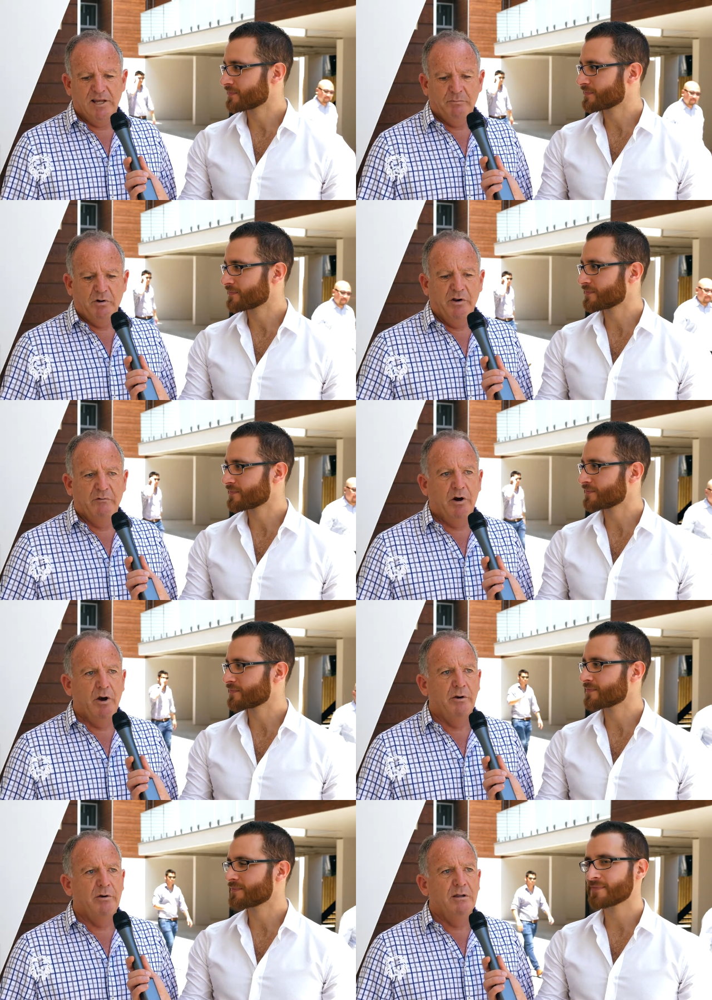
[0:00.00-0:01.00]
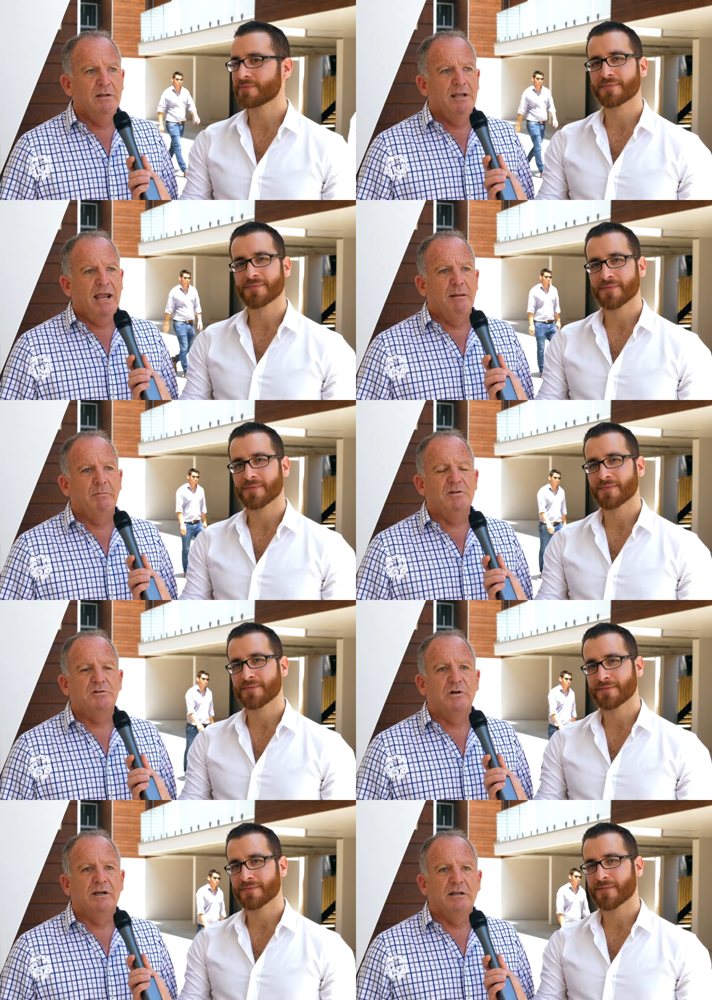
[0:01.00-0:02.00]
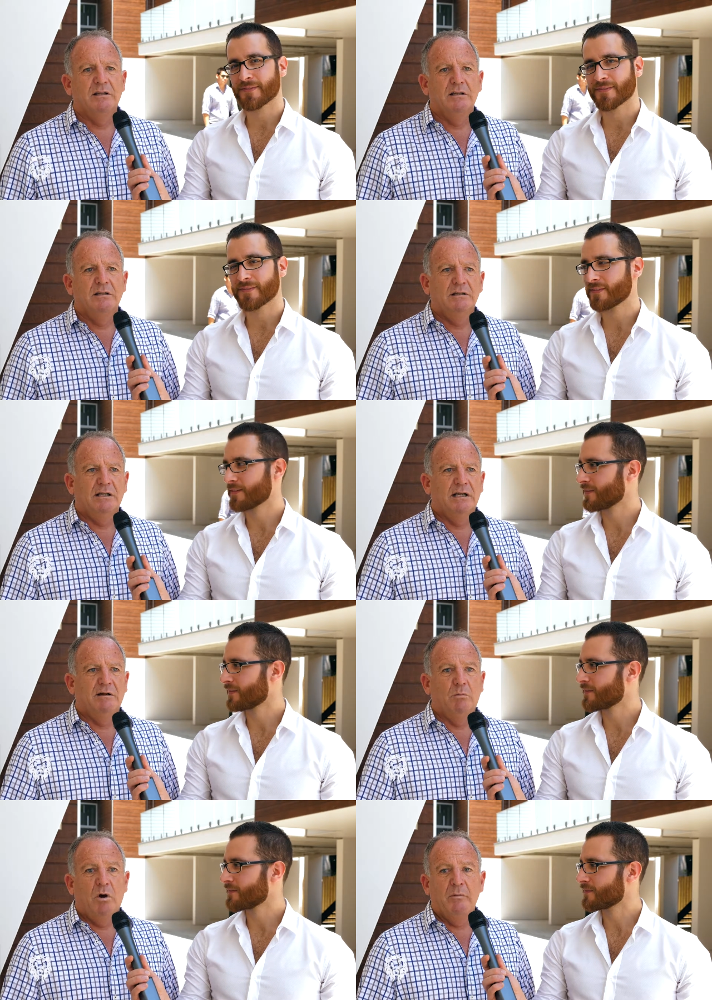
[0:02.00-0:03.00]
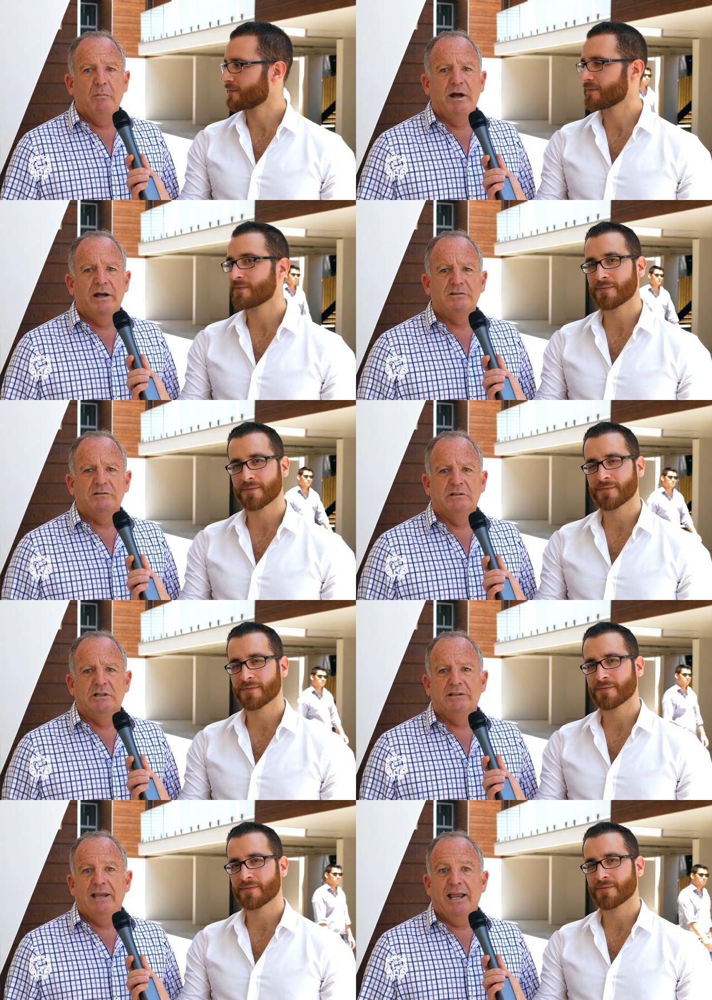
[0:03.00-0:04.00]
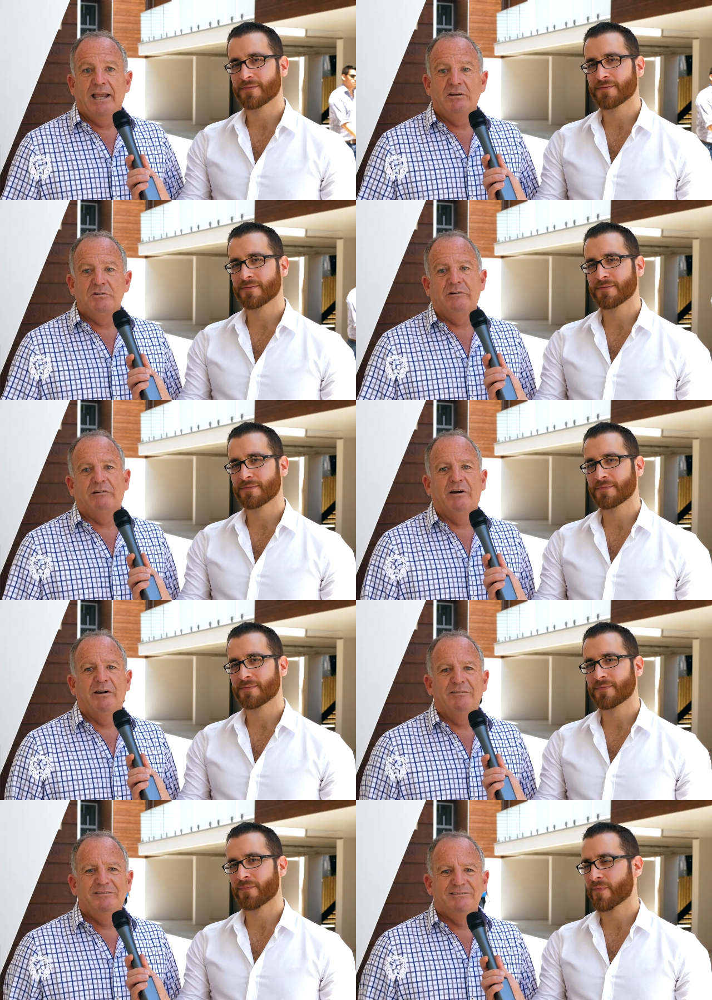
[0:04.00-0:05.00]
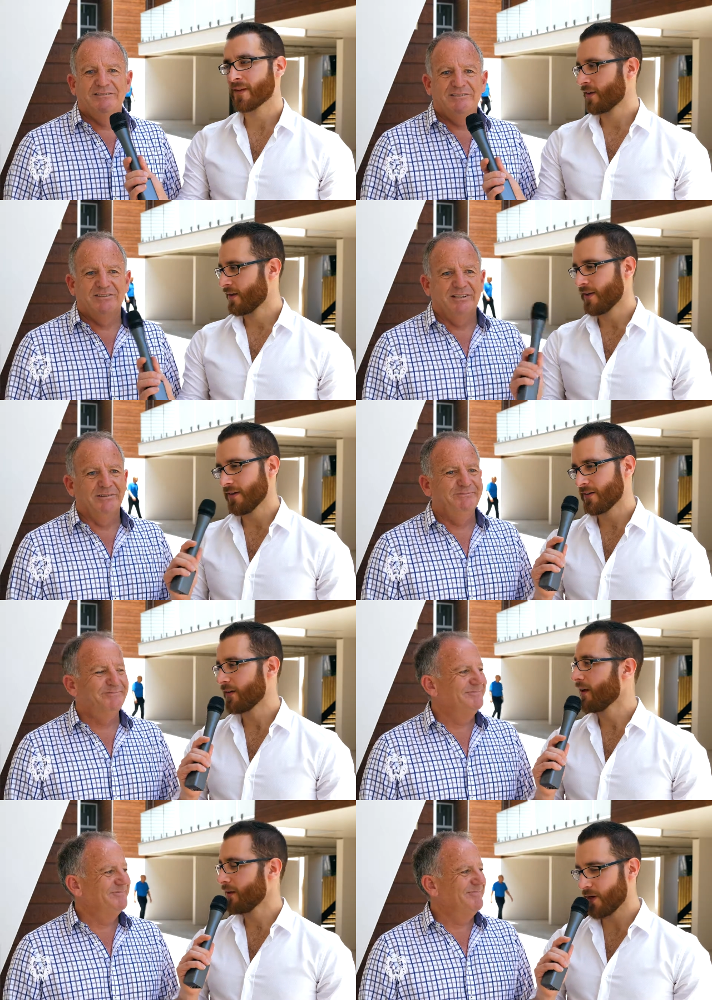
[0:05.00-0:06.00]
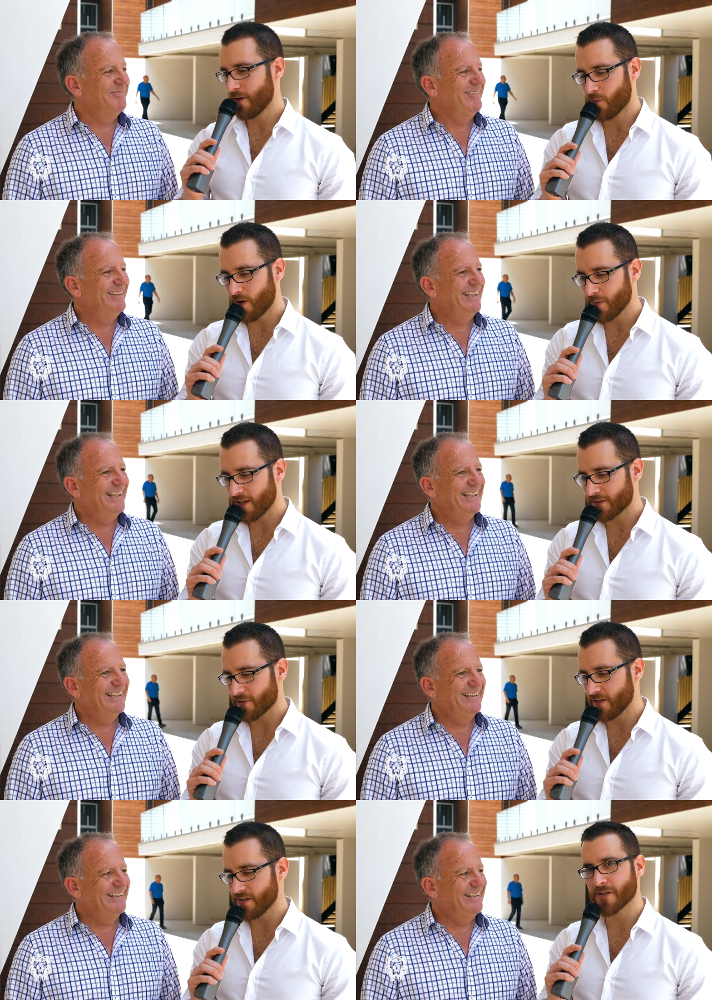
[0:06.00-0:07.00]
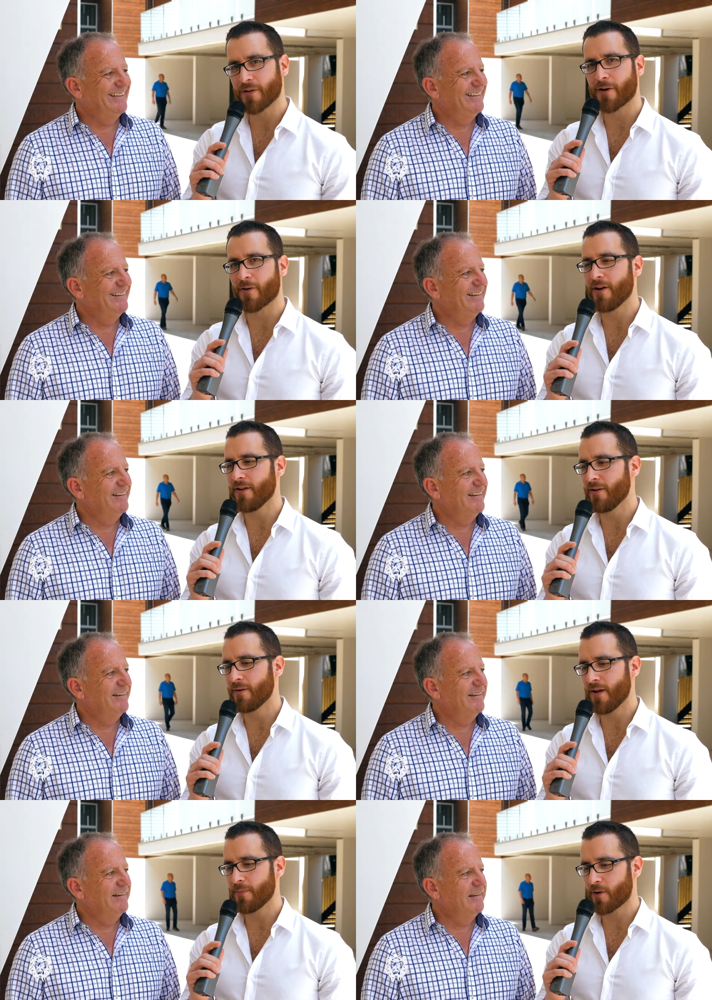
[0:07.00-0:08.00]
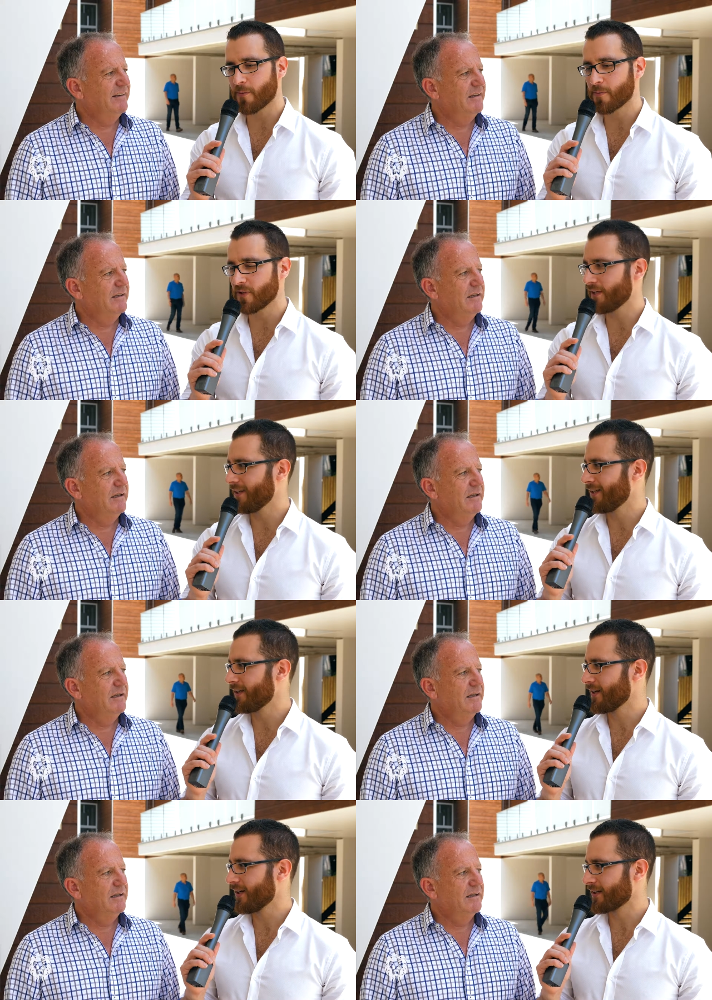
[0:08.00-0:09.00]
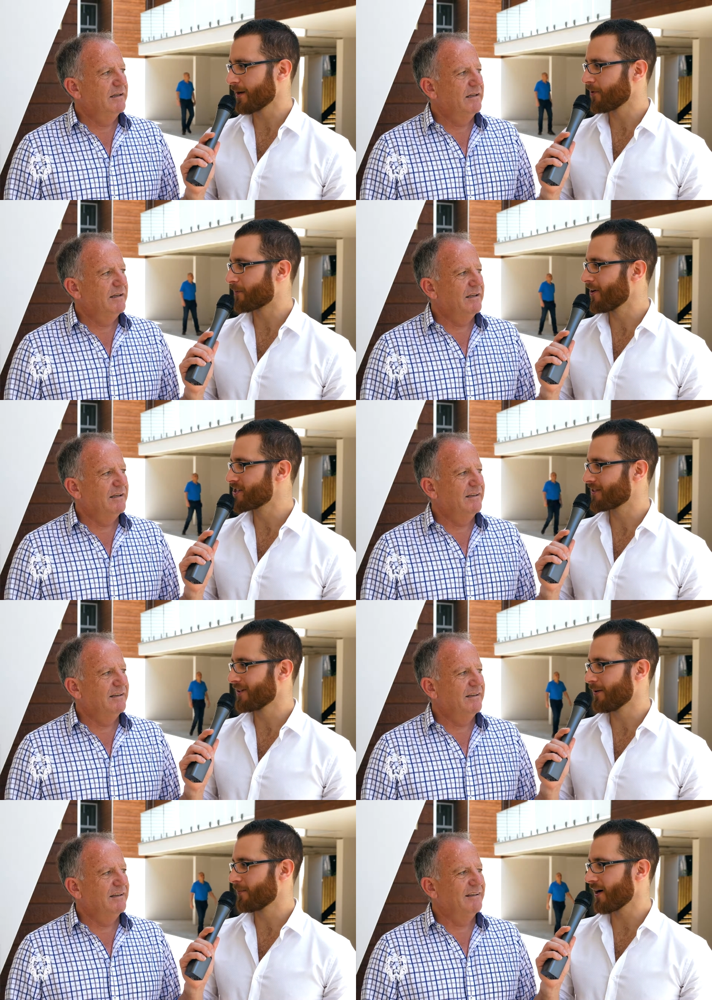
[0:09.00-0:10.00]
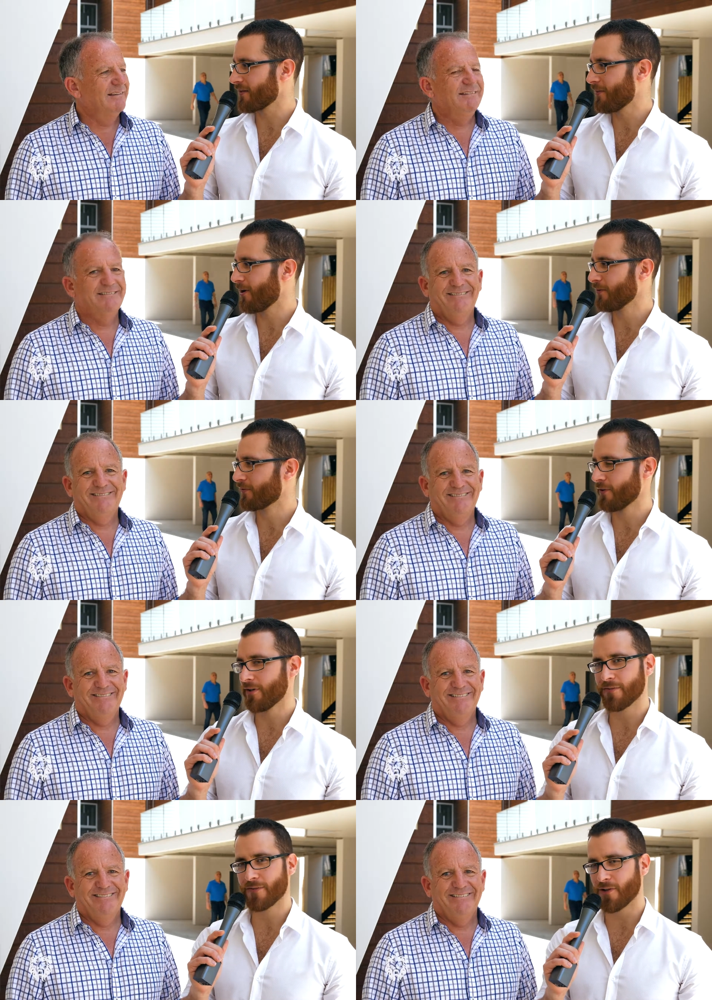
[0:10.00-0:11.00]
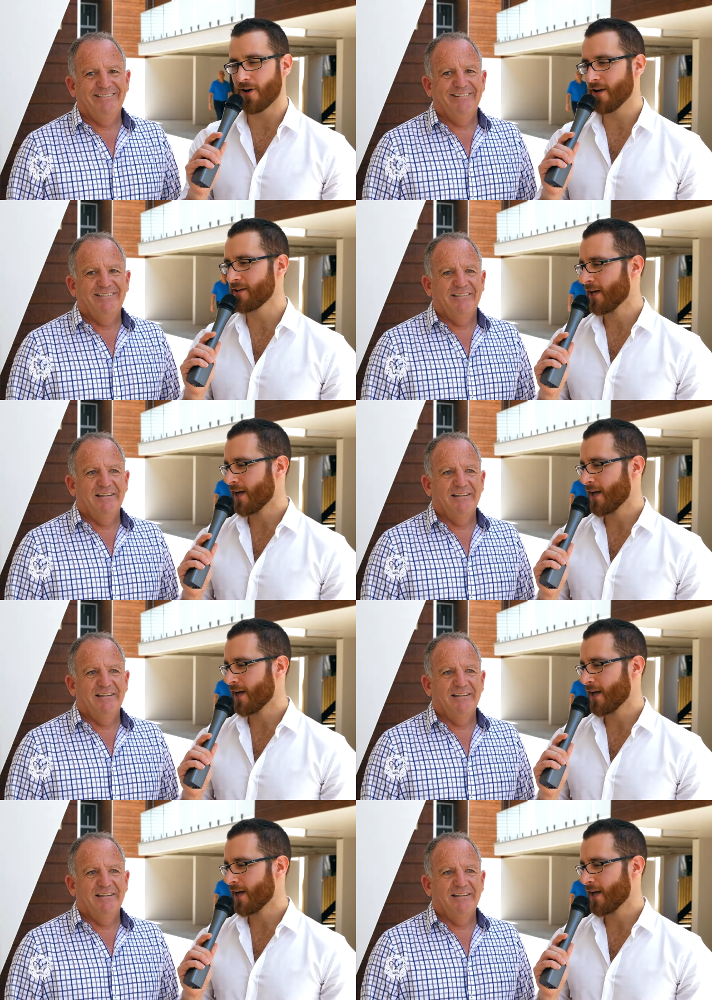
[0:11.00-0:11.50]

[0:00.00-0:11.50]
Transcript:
Speaker 1: South Pine Road, Hamley Street, Wine Bar Street and Toorak Road.
Speaker 2: And, and Wine Bar Street and Toorak Road are, are, probably a couple of projects that are going to break the mould for, for Lion,